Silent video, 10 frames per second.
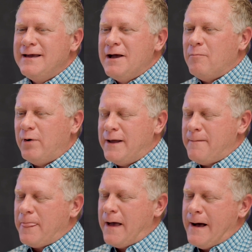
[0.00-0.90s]

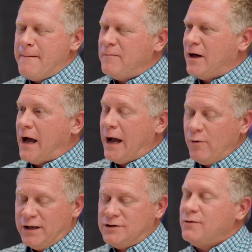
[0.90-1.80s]
But I
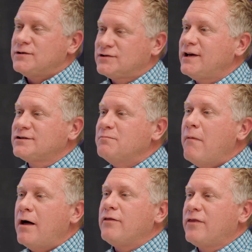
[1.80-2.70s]
went into a
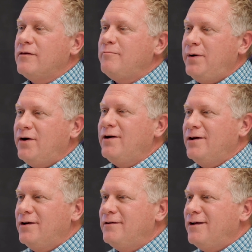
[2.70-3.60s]
6-month
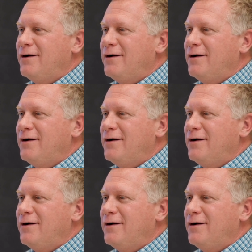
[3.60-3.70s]
period